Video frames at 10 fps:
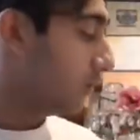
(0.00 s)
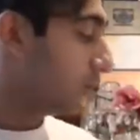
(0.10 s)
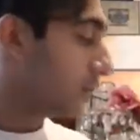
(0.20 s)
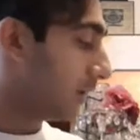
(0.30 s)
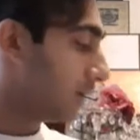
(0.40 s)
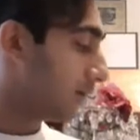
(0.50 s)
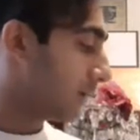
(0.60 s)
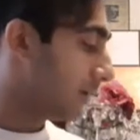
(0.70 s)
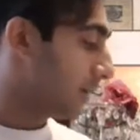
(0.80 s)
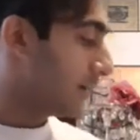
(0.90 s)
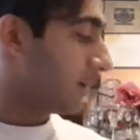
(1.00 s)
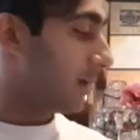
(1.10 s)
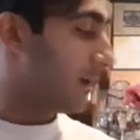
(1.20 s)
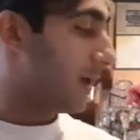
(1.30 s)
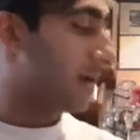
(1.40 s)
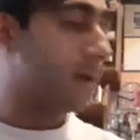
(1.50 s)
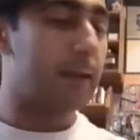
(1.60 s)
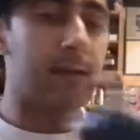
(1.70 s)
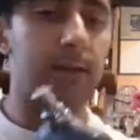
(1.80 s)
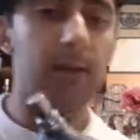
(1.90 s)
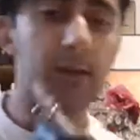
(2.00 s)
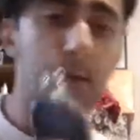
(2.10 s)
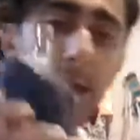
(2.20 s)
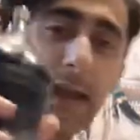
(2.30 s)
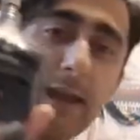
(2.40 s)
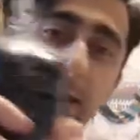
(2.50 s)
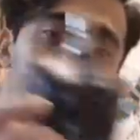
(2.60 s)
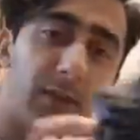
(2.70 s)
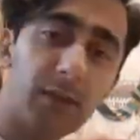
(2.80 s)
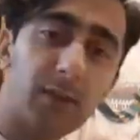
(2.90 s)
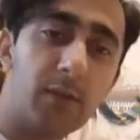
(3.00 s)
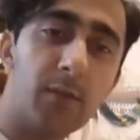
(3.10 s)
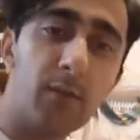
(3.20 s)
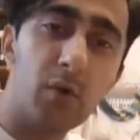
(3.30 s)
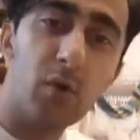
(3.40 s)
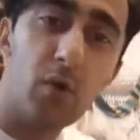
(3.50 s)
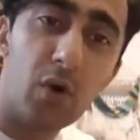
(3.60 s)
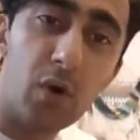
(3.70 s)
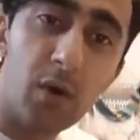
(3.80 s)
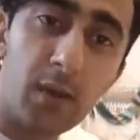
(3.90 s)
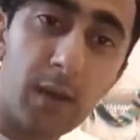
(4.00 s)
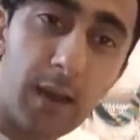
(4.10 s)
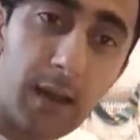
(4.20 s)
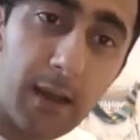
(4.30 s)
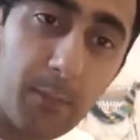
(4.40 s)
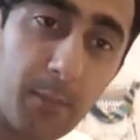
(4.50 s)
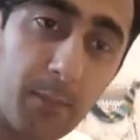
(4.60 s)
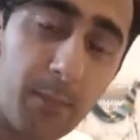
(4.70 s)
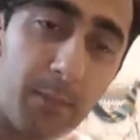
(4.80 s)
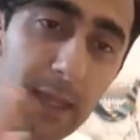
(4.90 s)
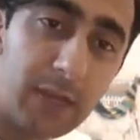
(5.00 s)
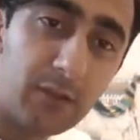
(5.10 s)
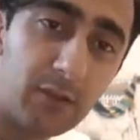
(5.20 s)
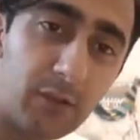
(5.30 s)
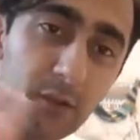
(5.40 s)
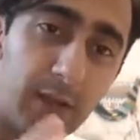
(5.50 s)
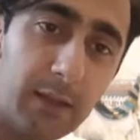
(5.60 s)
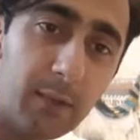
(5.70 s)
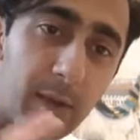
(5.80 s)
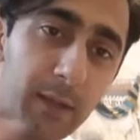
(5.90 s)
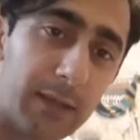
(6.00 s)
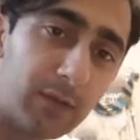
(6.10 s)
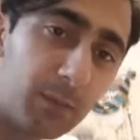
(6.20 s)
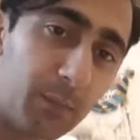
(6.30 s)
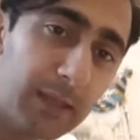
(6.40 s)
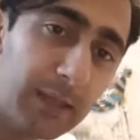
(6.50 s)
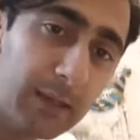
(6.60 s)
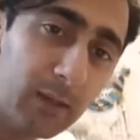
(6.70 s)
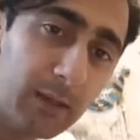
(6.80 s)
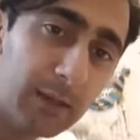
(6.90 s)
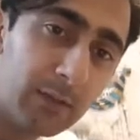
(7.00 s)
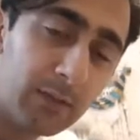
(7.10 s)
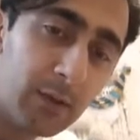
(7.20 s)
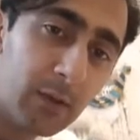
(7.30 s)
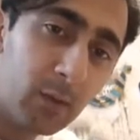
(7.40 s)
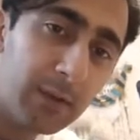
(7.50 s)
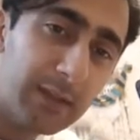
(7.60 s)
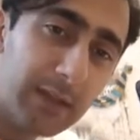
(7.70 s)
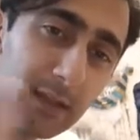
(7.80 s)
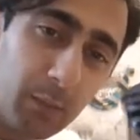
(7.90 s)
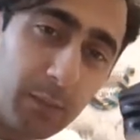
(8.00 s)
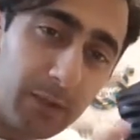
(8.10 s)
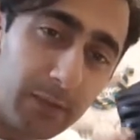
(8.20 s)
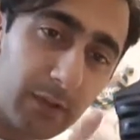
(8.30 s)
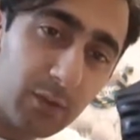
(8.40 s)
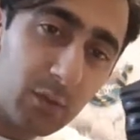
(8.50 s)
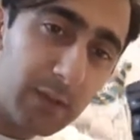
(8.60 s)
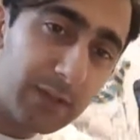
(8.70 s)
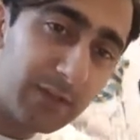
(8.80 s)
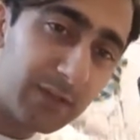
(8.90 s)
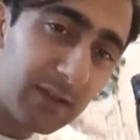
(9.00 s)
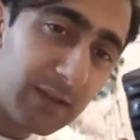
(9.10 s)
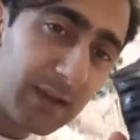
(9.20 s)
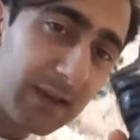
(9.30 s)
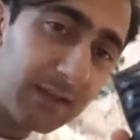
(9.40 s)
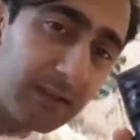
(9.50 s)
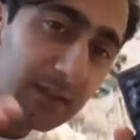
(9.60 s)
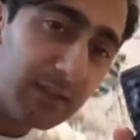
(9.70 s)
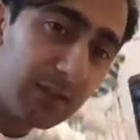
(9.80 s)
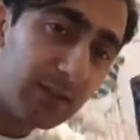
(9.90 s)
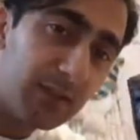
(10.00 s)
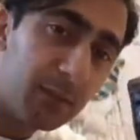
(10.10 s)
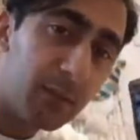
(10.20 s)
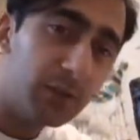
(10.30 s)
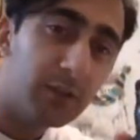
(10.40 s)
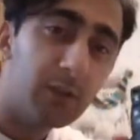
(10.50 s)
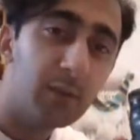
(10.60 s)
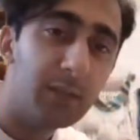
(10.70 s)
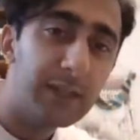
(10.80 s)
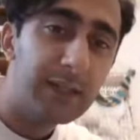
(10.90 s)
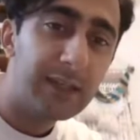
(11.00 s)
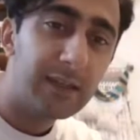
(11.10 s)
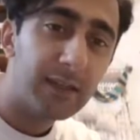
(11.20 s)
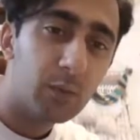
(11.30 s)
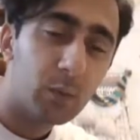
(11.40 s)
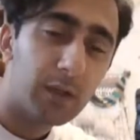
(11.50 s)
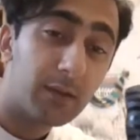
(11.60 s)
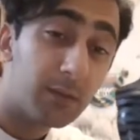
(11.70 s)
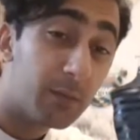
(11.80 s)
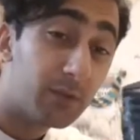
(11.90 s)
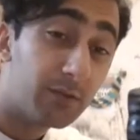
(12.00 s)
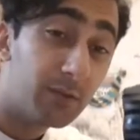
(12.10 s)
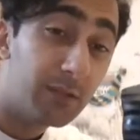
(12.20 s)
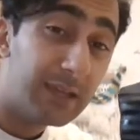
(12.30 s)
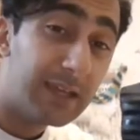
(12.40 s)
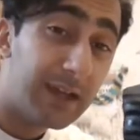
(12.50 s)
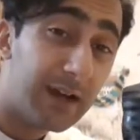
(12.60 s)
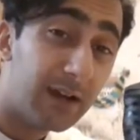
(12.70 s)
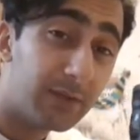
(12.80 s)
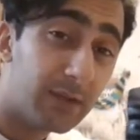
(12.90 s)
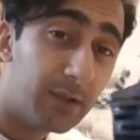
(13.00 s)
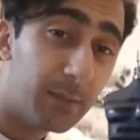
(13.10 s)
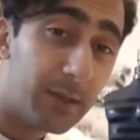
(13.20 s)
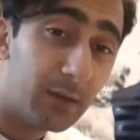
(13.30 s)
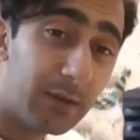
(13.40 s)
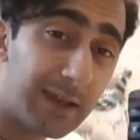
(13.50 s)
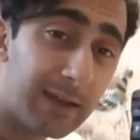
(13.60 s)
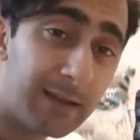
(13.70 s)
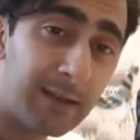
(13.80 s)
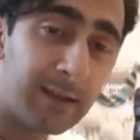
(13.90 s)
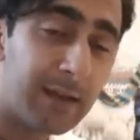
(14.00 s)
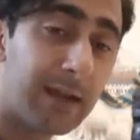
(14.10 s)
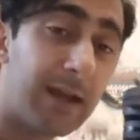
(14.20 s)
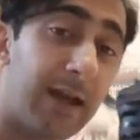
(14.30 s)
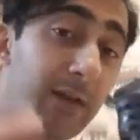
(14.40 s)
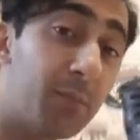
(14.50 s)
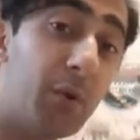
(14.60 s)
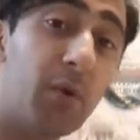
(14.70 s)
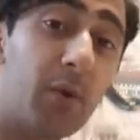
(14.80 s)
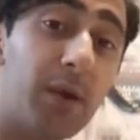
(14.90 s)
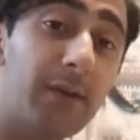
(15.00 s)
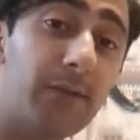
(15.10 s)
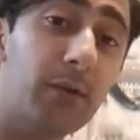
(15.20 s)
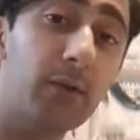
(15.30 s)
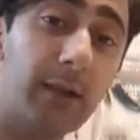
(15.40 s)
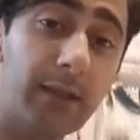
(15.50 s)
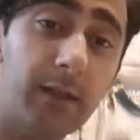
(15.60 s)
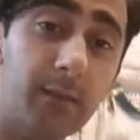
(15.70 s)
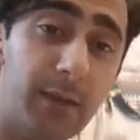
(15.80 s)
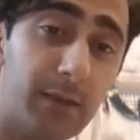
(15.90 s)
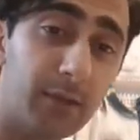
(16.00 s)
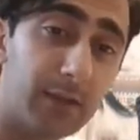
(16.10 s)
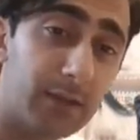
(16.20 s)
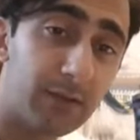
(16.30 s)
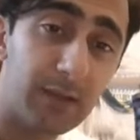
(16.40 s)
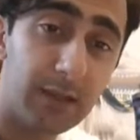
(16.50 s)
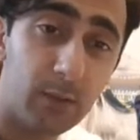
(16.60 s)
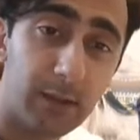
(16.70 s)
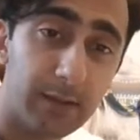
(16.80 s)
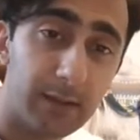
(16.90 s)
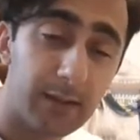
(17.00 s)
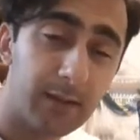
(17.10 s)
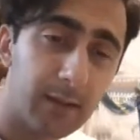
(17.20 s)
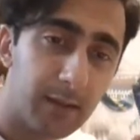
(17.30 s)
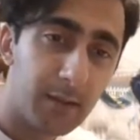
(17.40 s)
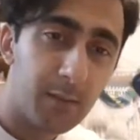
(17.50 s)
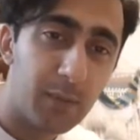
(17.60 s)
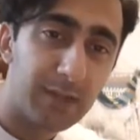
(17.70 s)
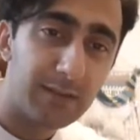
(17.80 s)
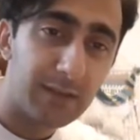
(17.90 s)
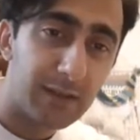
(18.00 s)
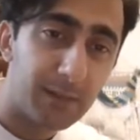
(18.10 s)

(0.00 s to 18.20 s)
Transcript: oud note. And you have the more mainstream, mass appealing ones with a little bit of a twist. I think this is the most unique, one of the most unique out of the La Mer line. And I have bought quite a few other La Mer, so that's saying quite a thing. But